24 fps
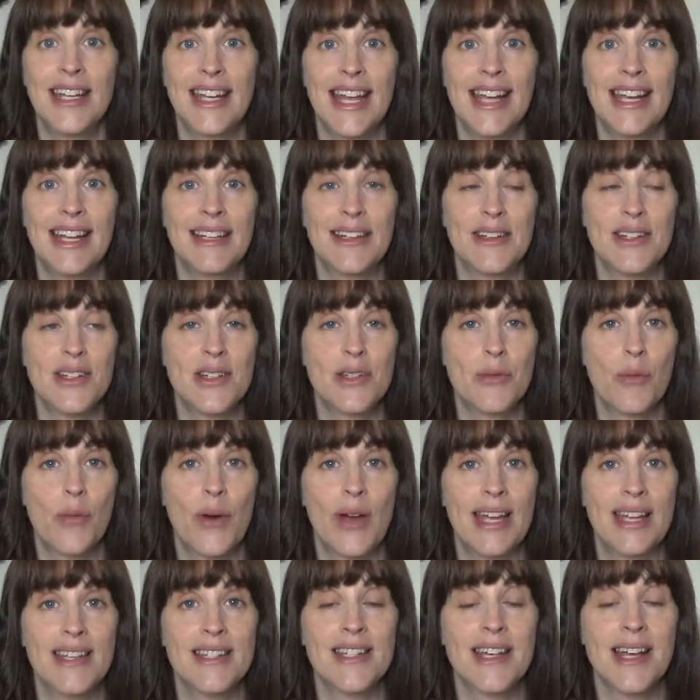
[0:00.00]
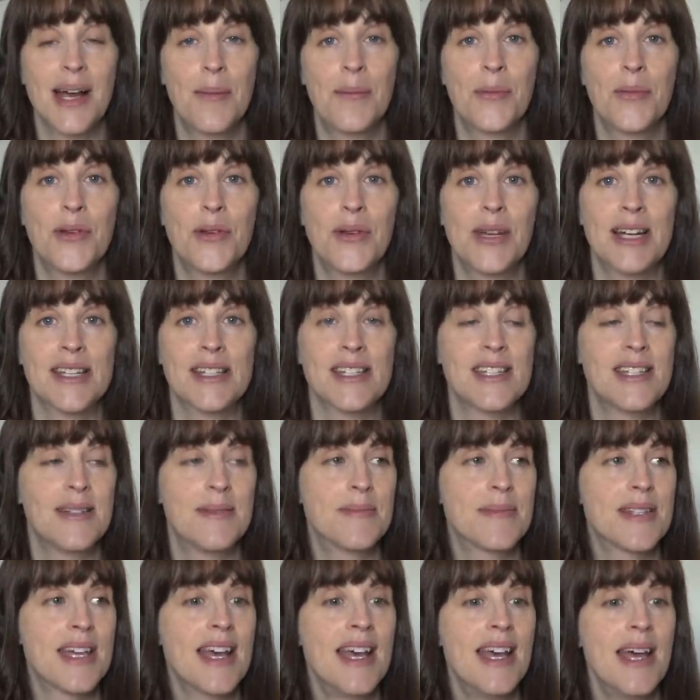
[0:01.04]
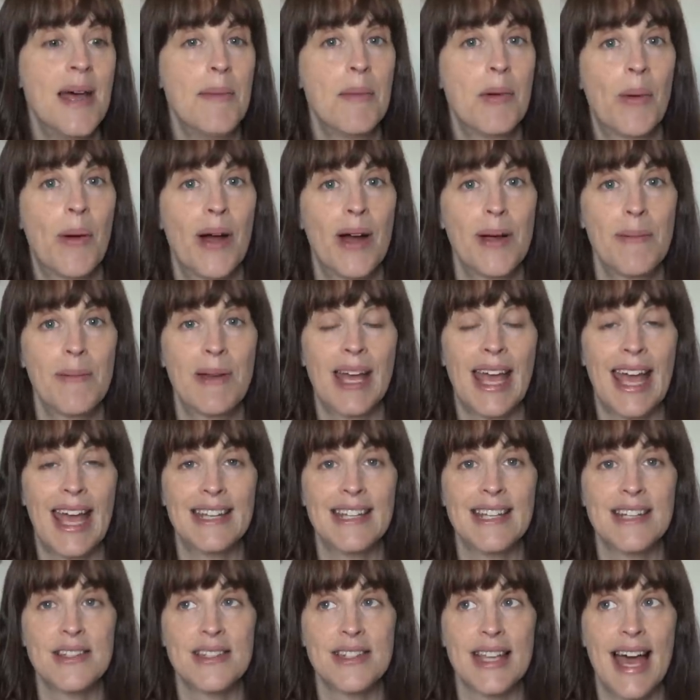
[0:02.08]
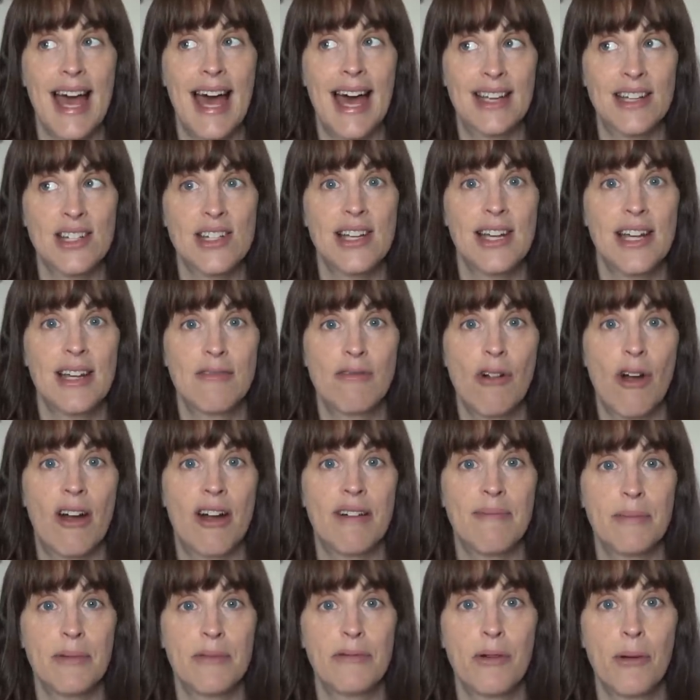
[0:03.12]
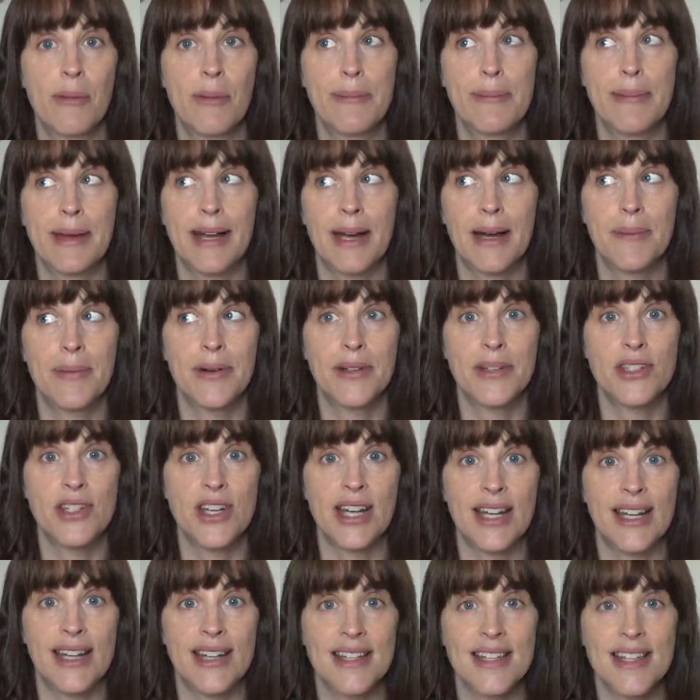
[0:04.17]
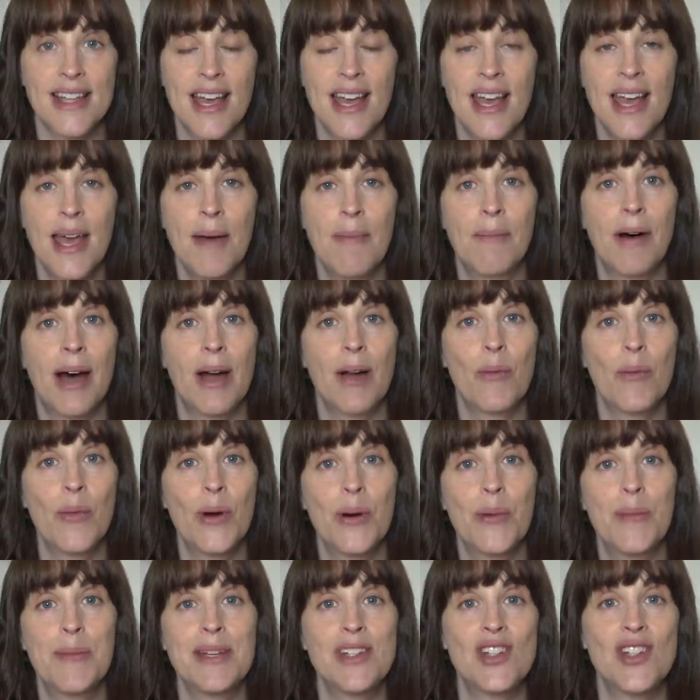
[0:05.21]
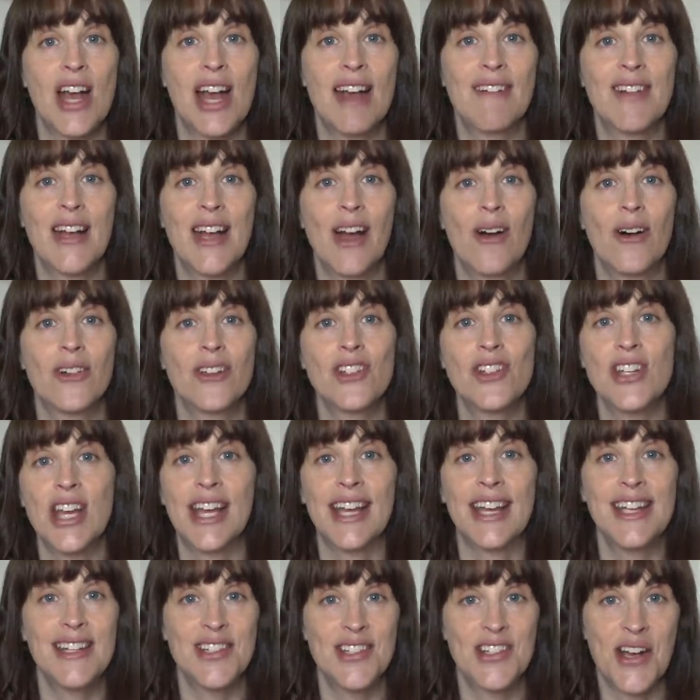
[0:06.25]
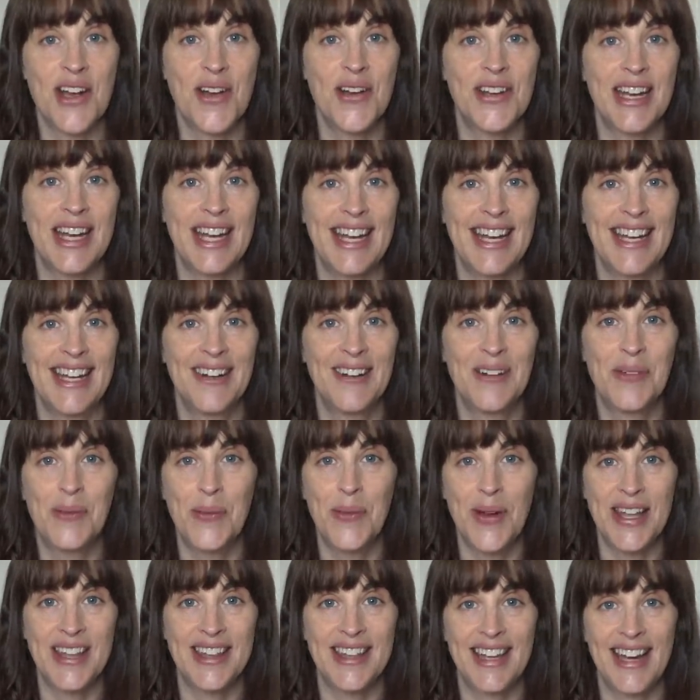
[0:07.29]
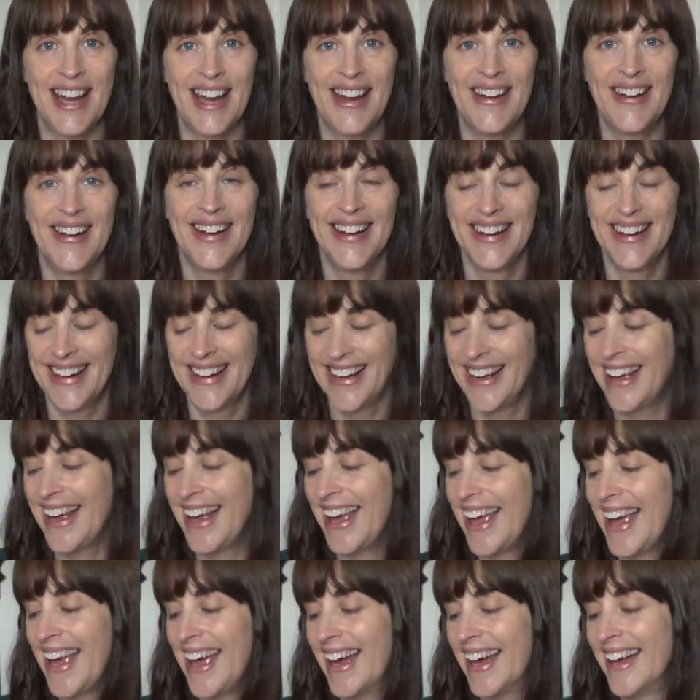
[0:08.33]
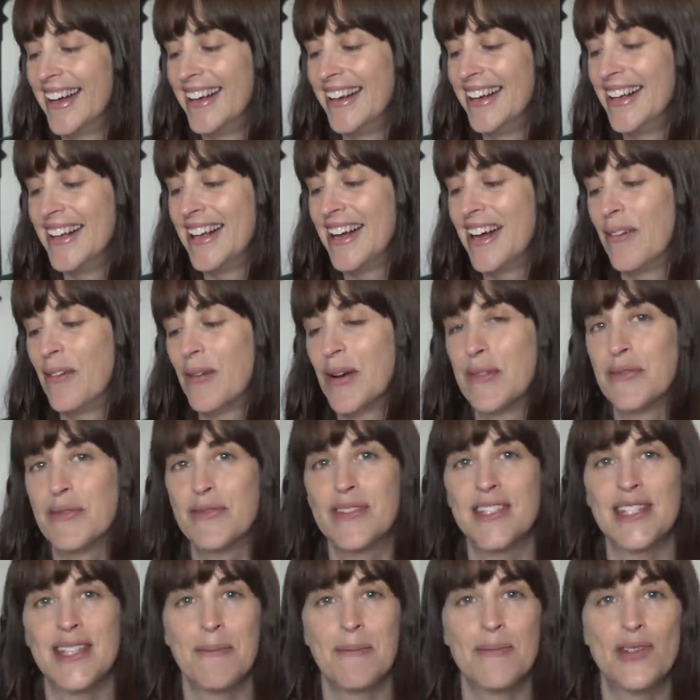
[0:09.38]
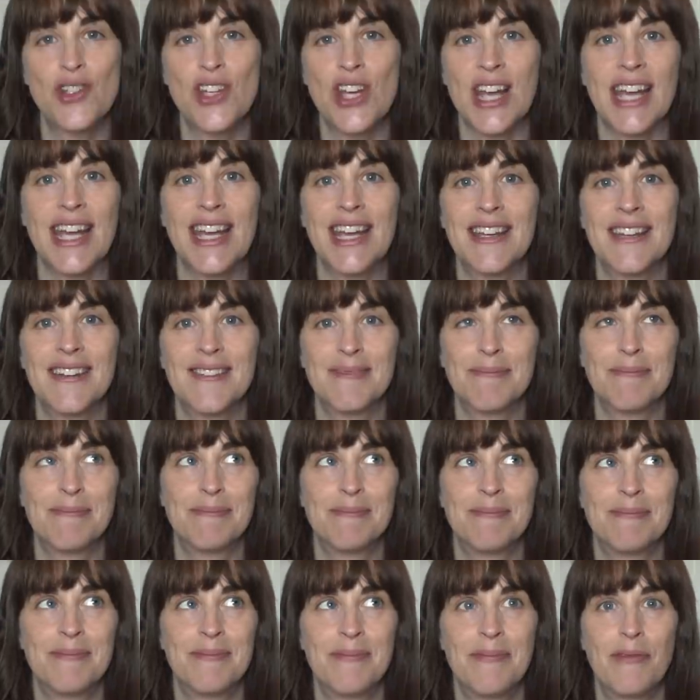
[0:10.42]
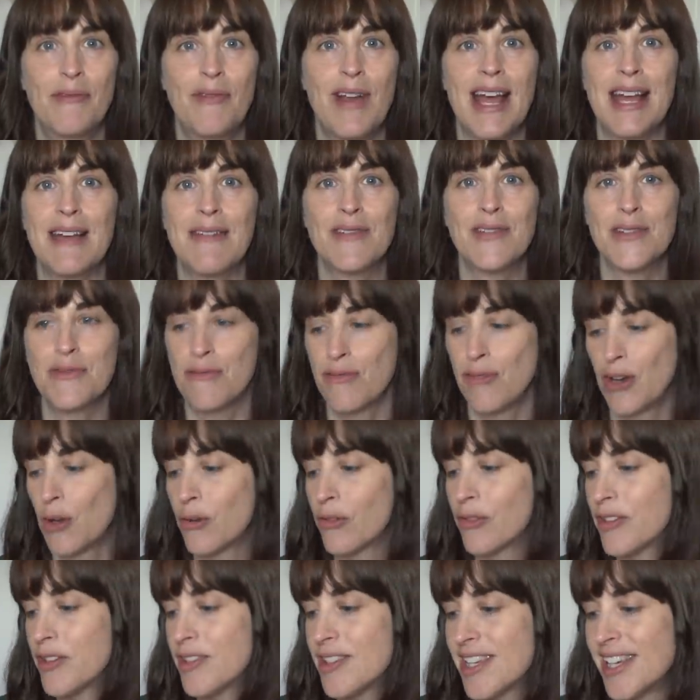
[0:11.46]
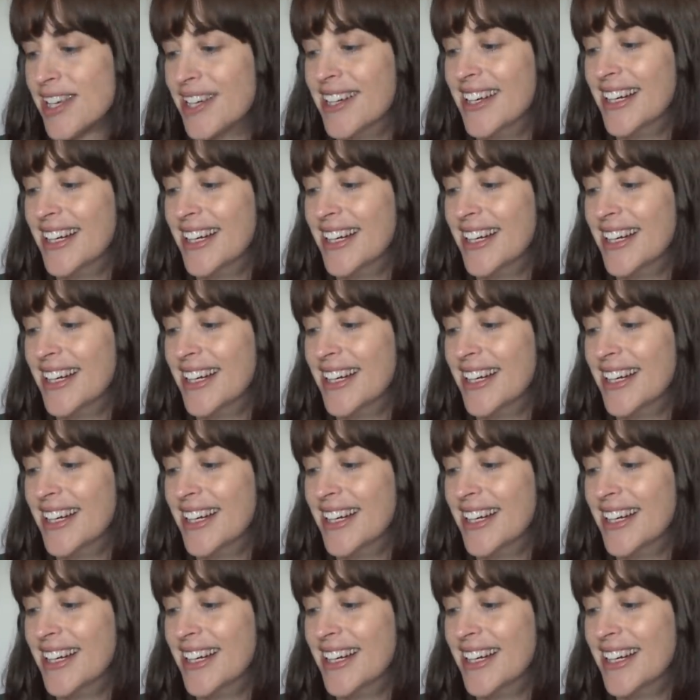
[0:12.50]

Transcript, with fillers: England waiting to come through customs, but we're hoping it does actually arrive before we pick up our chickens. But I will be sharing our chicken journey with you here with some chicken flavoured vlogs.